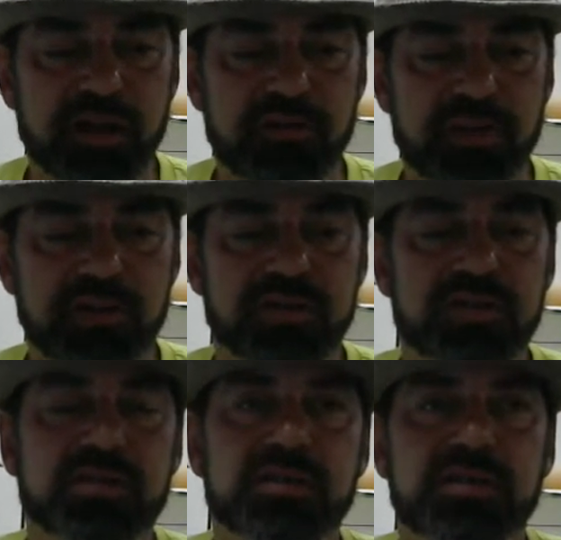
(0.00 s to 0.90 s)
over this.
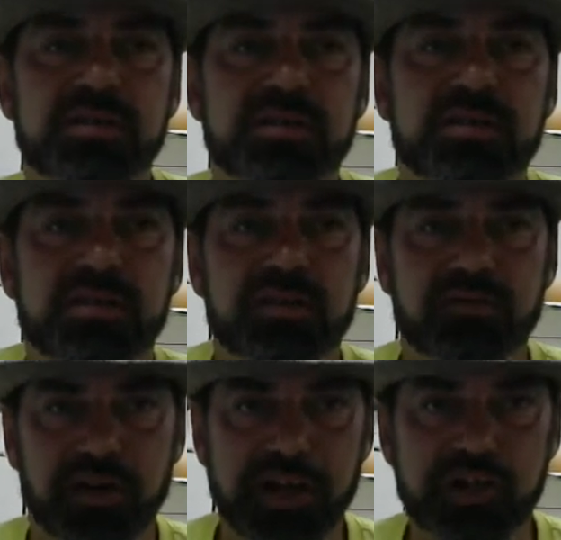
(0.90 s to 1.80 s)

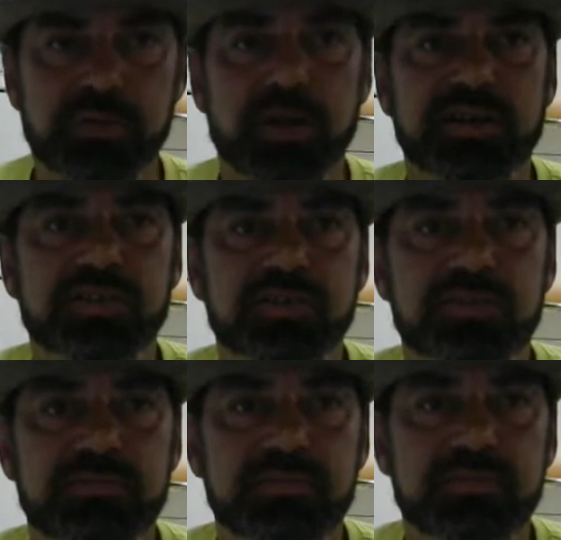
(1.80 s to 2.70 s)
Raise your prices.